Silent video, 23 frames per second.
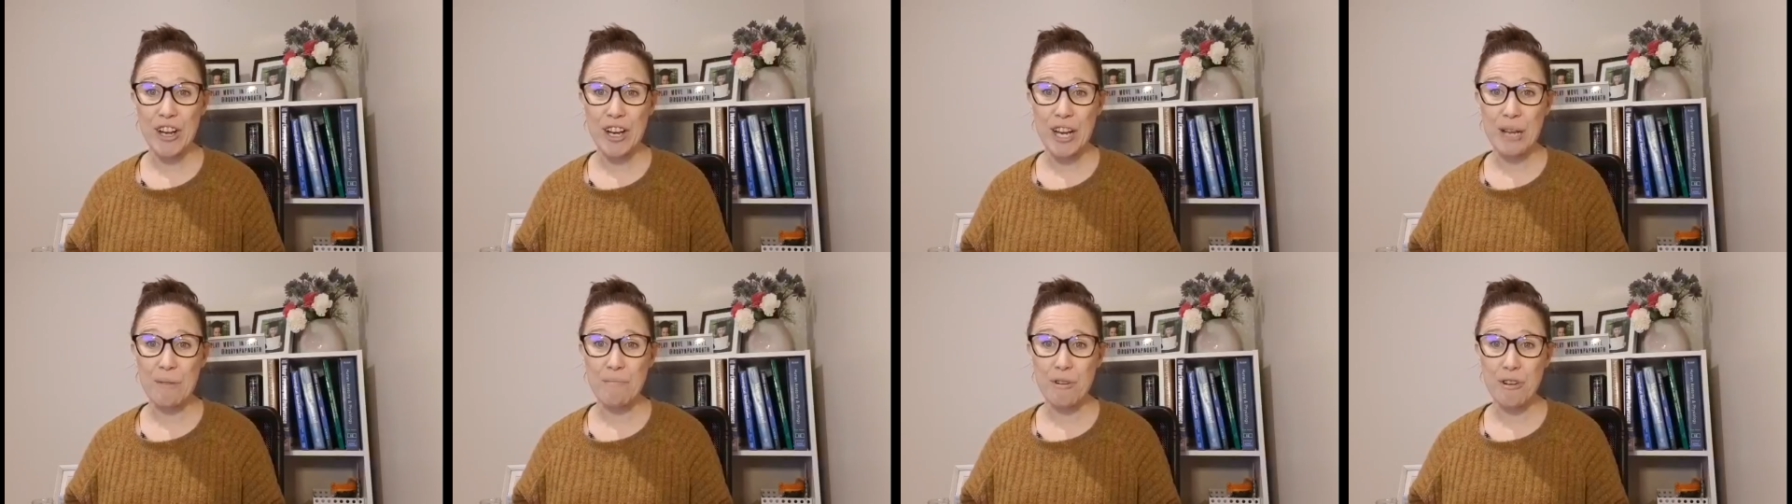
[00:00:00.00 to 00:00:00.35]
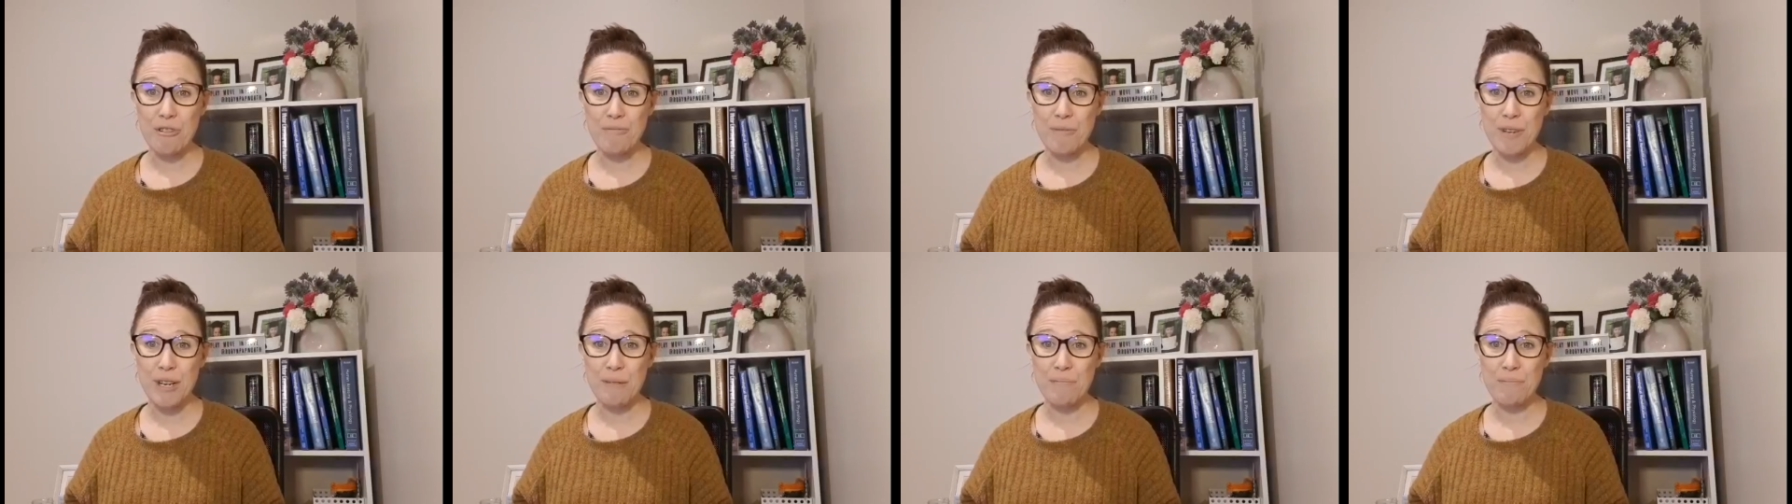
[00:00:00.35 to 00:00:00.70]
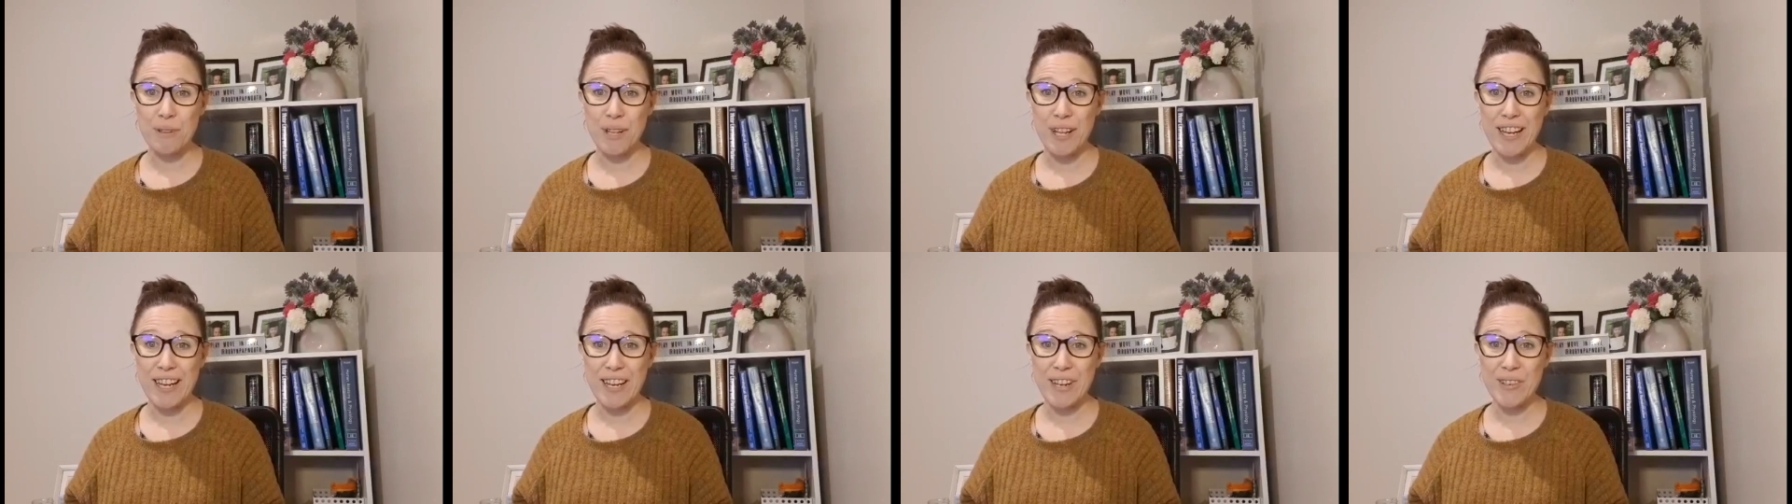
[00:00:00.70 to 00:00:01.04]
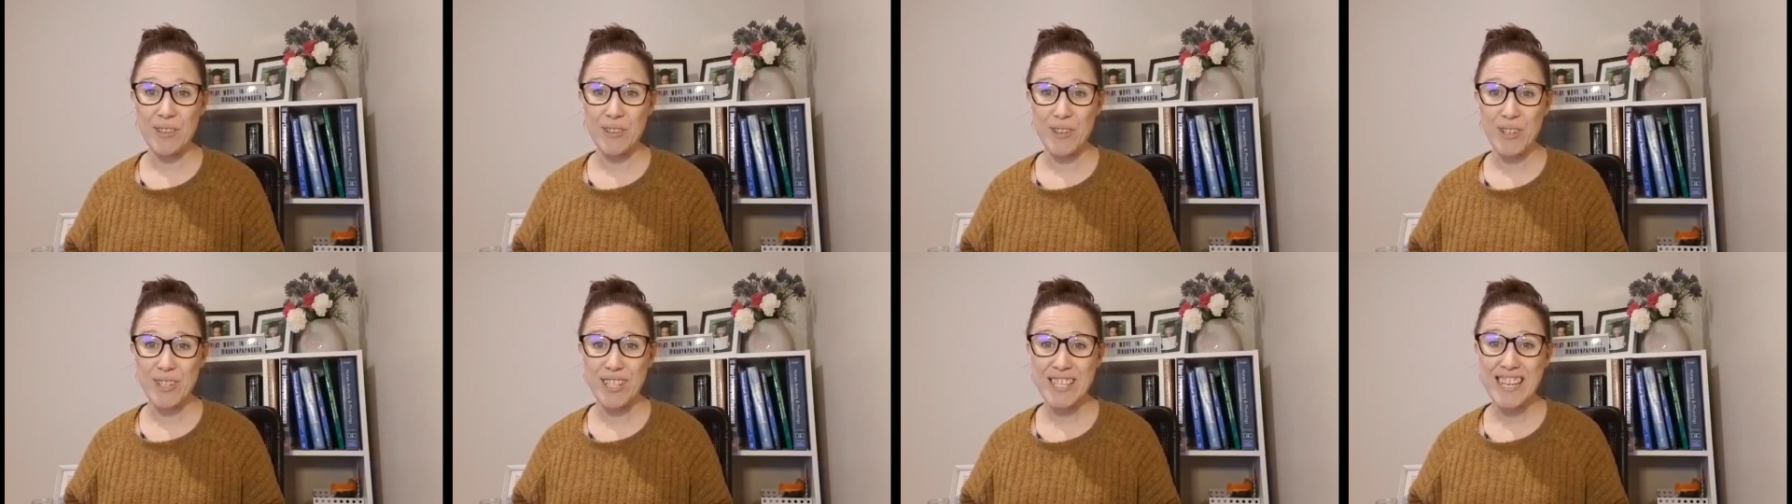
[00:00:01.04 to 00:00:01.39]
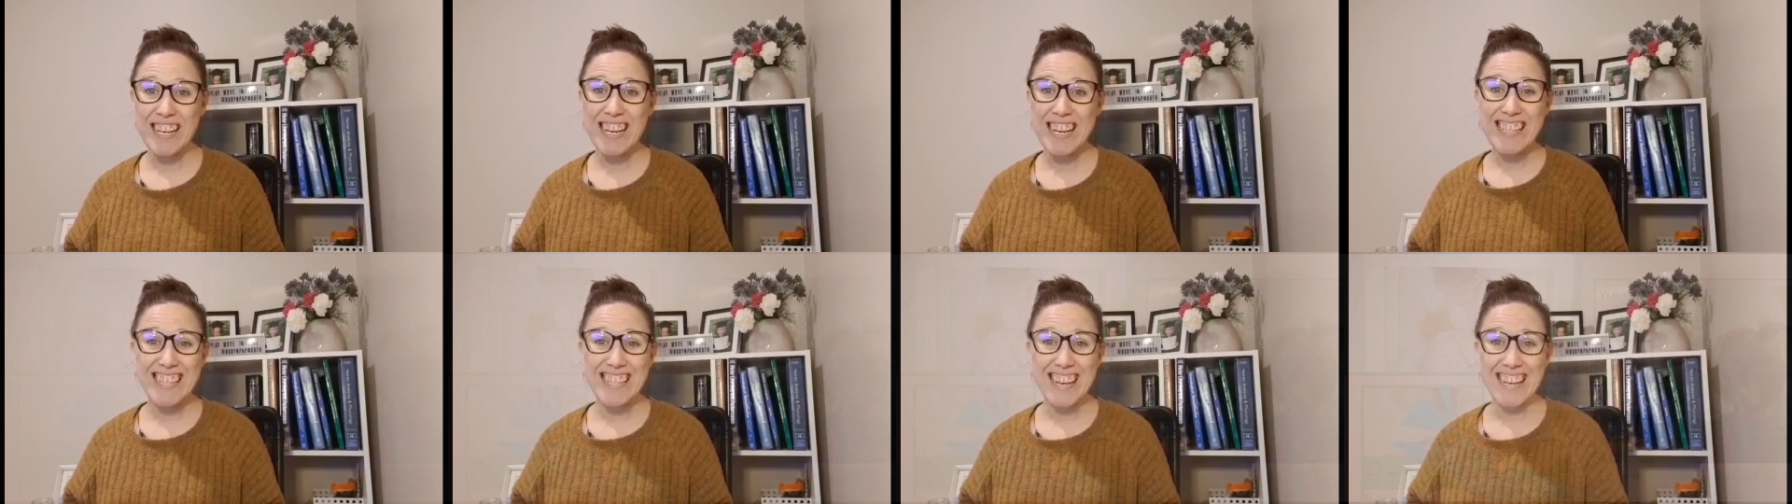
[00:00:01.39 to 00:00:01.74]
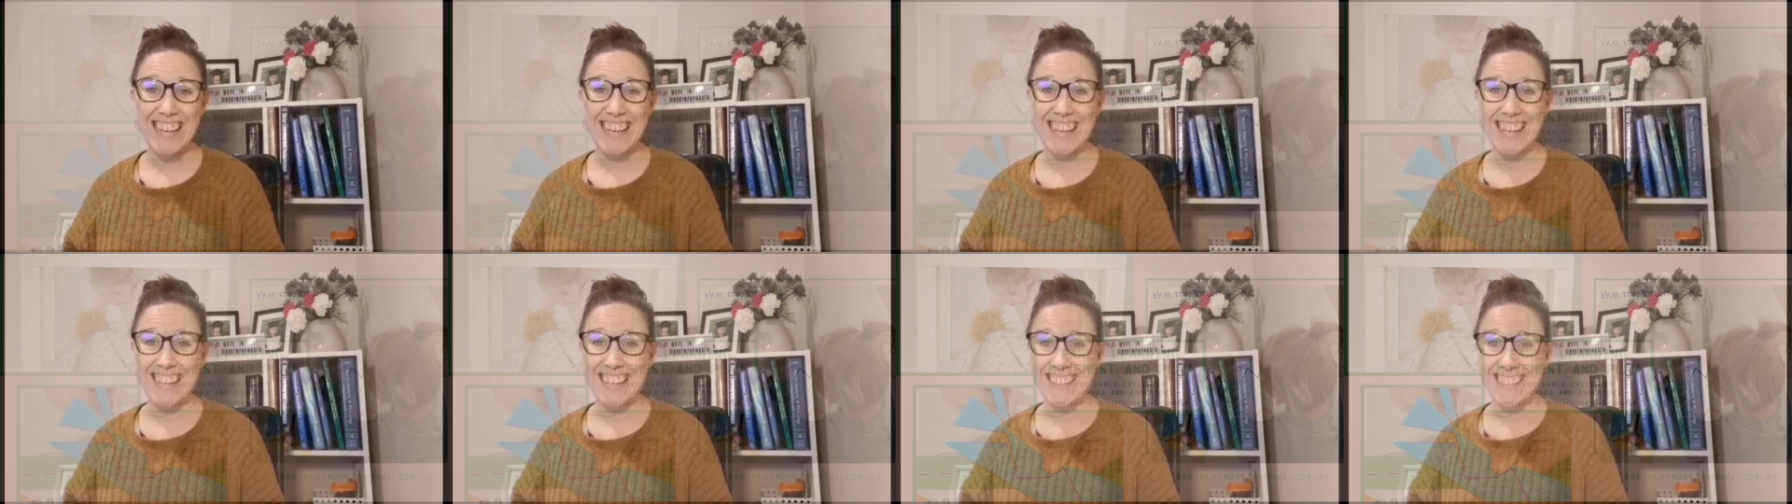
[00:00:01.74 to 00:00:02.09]
movement and play course. Take
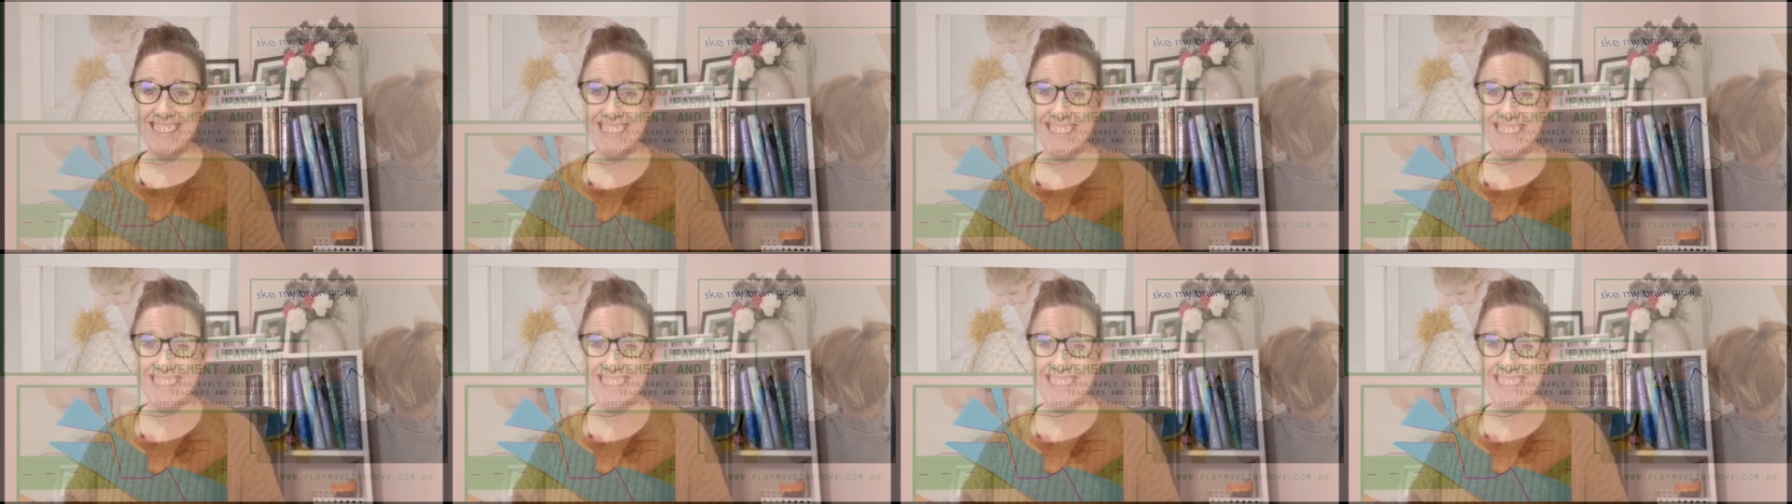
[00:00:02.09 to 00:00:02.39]
care.